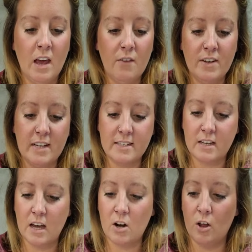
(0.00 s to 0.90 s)
If it
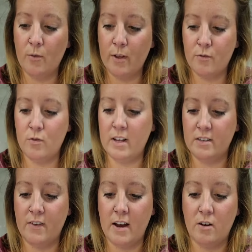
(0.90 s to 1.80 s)
doesn't cut all the way through,
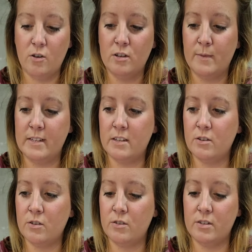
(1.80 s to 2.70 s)
that's fine. I'll use my
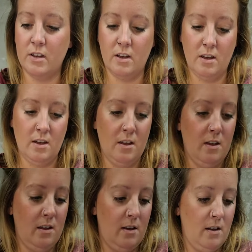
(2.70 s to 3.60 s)
scissors.
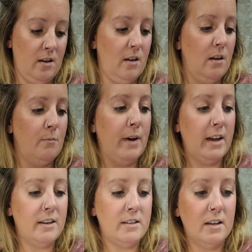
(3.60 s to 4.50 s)

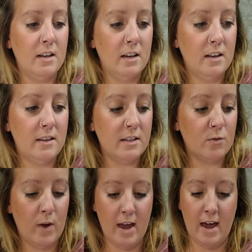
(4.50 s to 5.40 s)
But
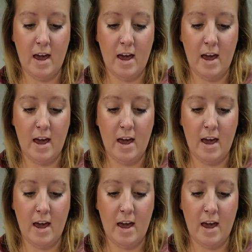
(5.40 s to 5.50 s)
this way I